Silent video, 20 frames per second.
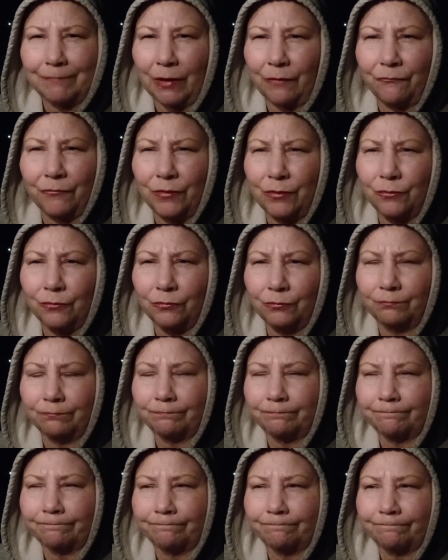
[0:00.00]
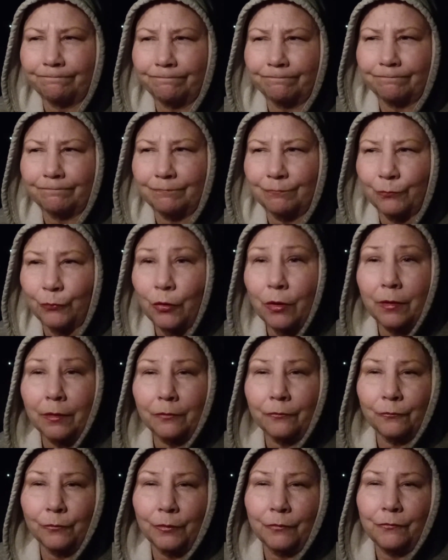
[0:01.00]
a few
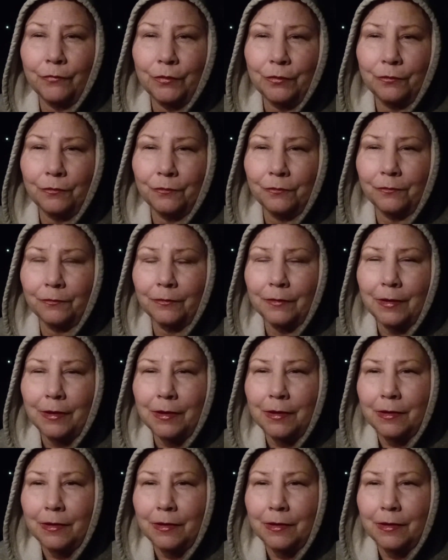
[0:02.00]
product reviews.